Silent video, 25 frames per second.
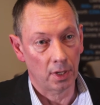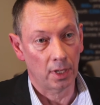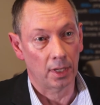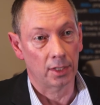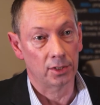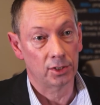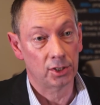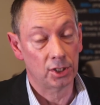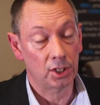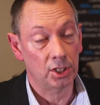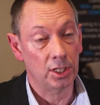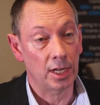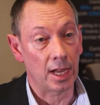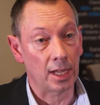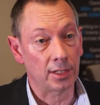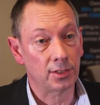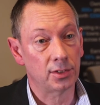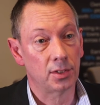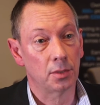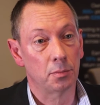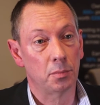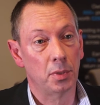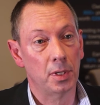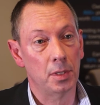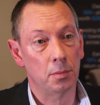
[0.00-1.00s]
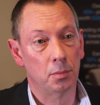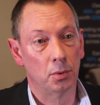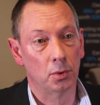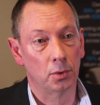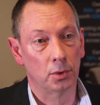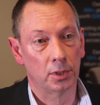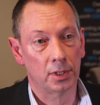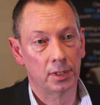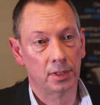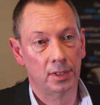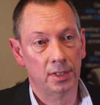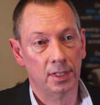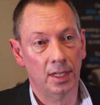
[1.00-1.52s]
suggest that
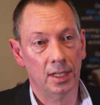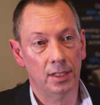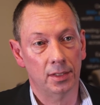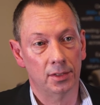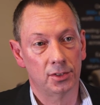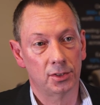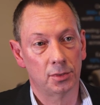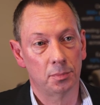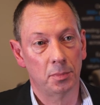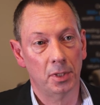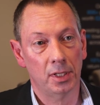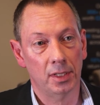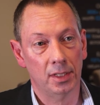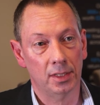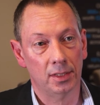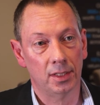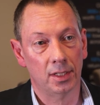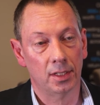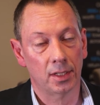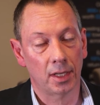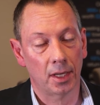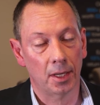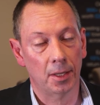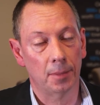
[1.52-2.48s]
people speak